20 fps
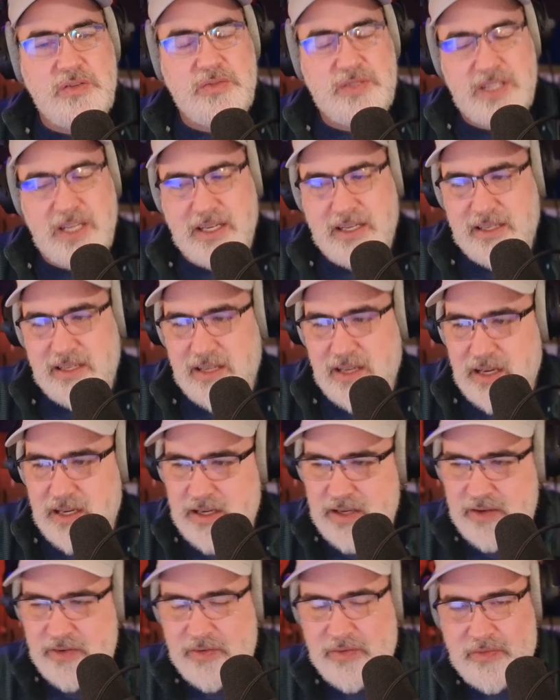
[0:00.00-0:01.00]
said
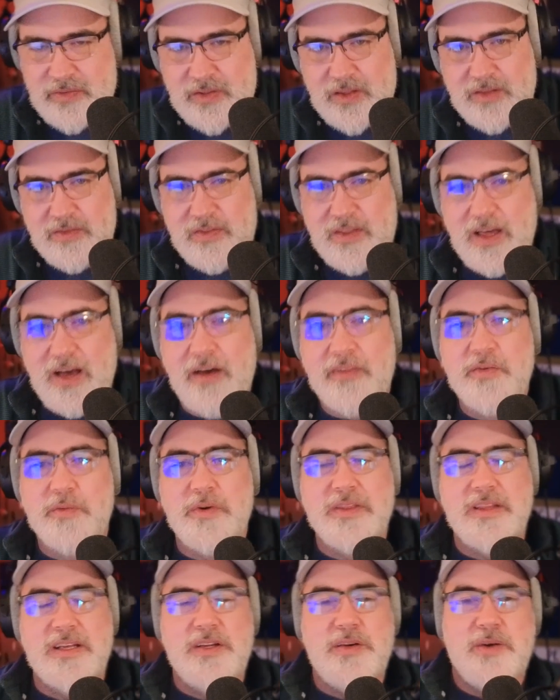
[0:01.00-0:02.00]
the other
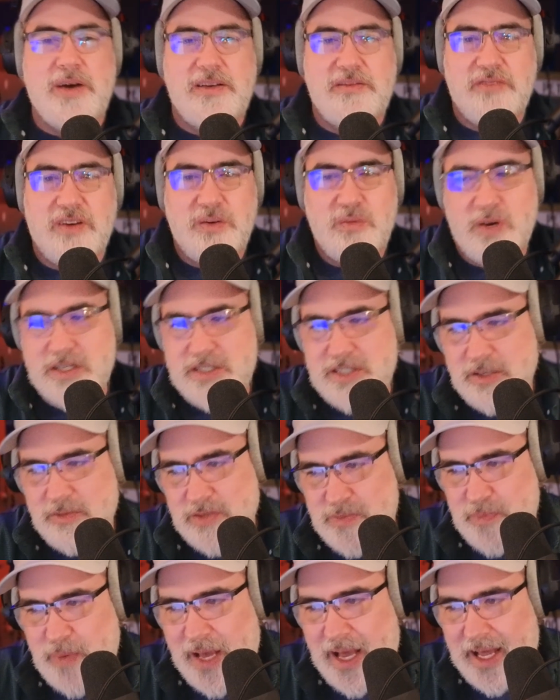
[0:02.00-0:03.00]
one that you had fun watching
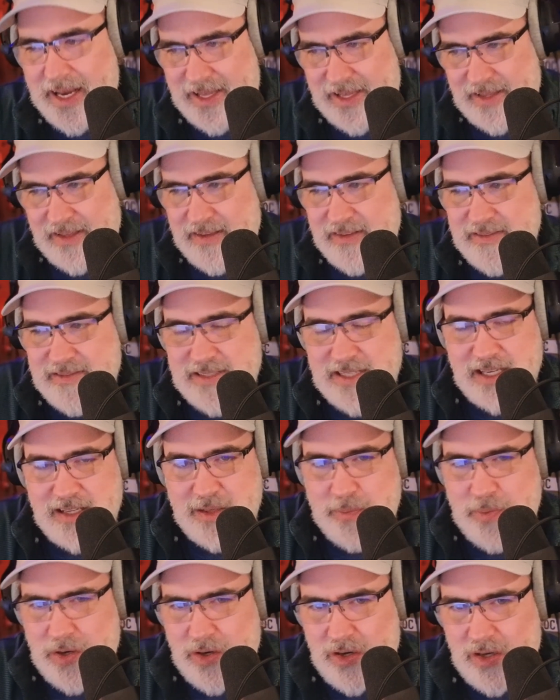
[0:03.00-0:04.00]
was Patty, Talia
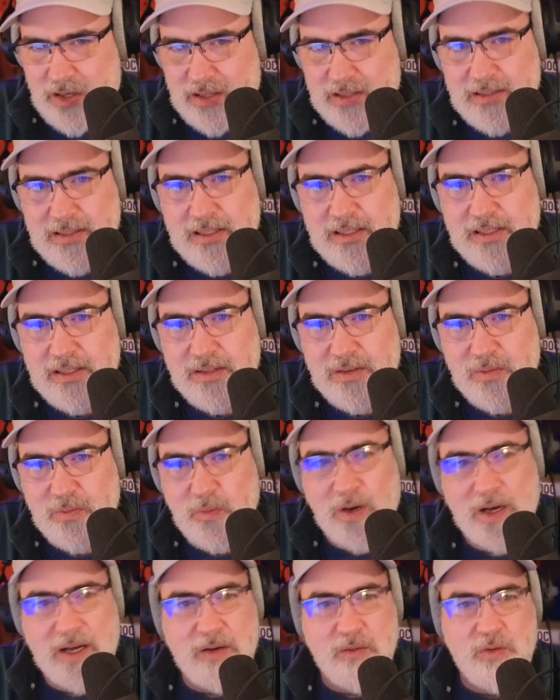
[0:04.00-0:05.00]
Paul.
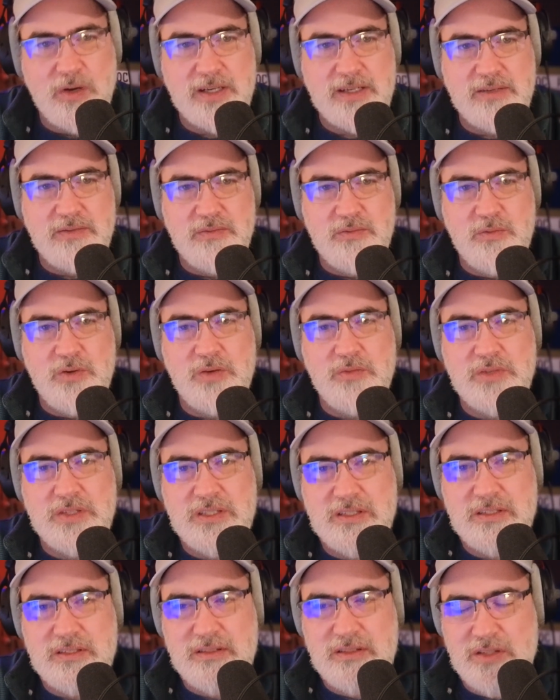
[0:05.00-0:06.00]
What
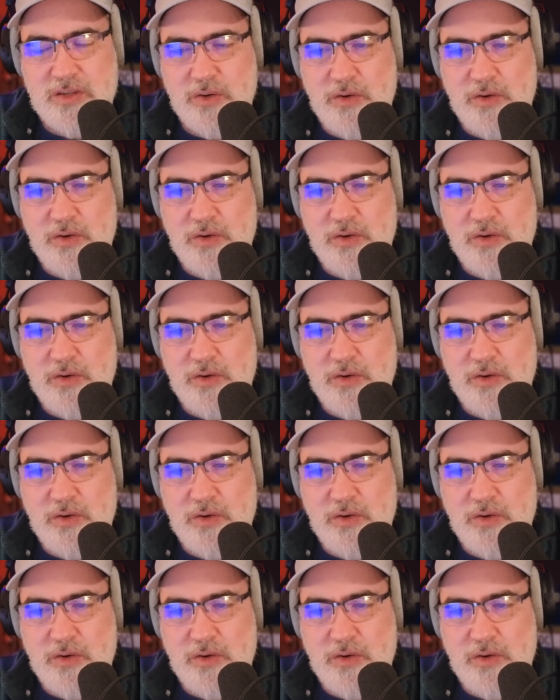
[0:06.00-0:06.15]
was so